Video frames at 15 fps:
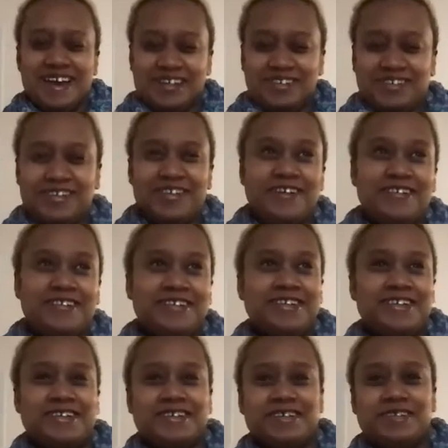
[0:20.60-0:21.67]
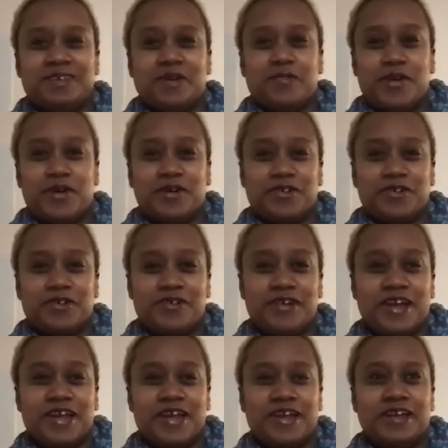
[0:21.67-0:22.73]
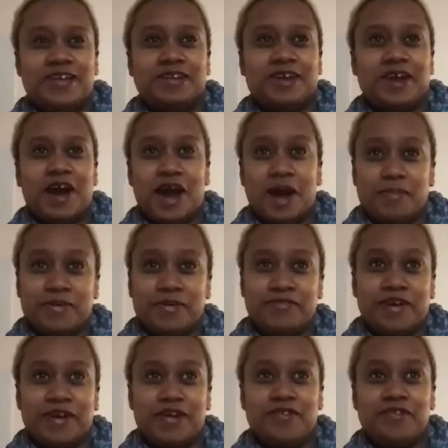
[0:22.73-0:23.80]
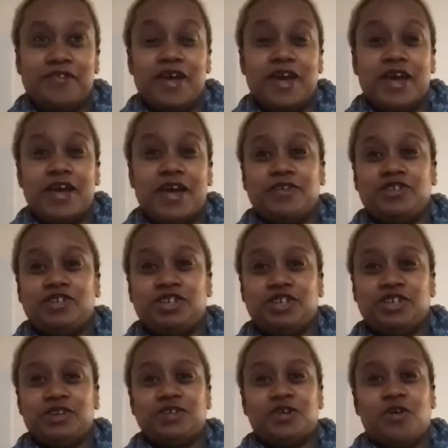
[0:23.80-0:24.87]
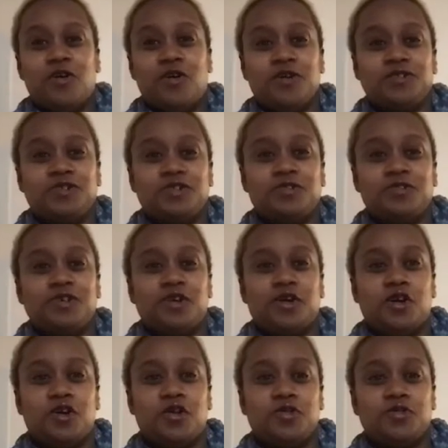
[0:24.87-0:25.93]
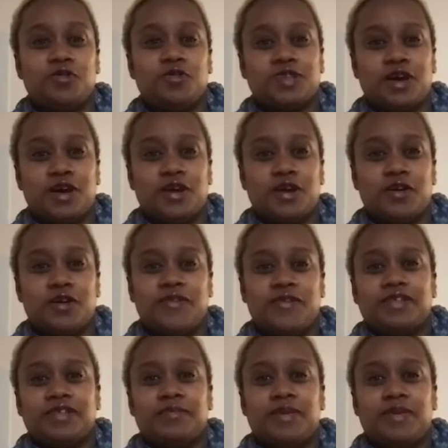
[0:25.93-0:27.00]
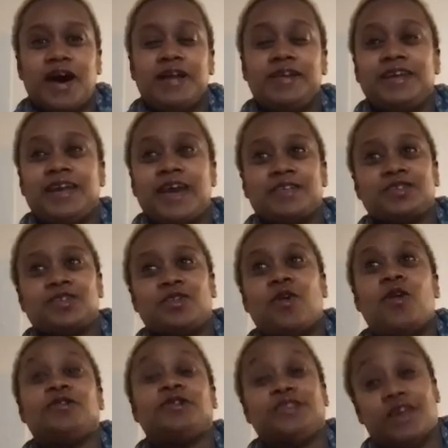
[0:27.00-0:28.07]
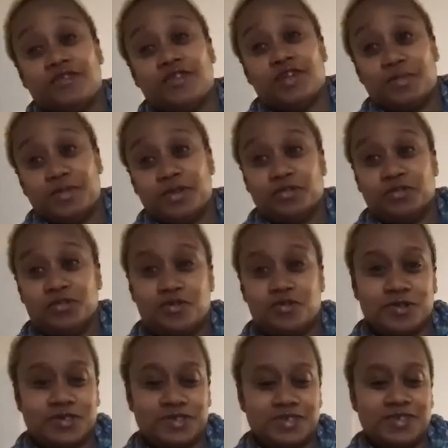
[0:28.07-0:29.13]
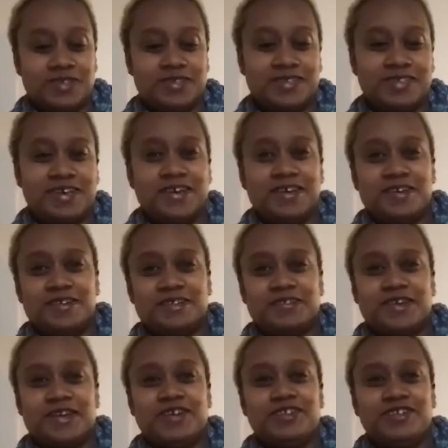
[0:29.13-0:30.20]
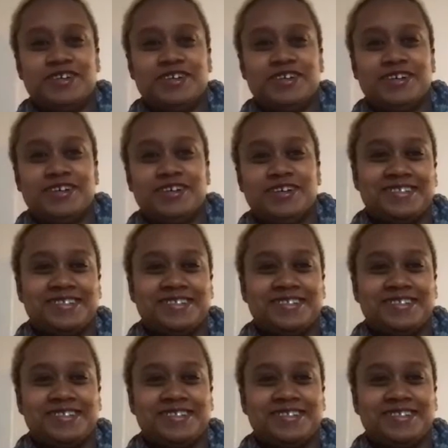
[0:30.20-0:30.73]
Janelle is a marketer and copywriter, and she is also the host of the podcast called Level Up Your Courses. So, hey, Janelle.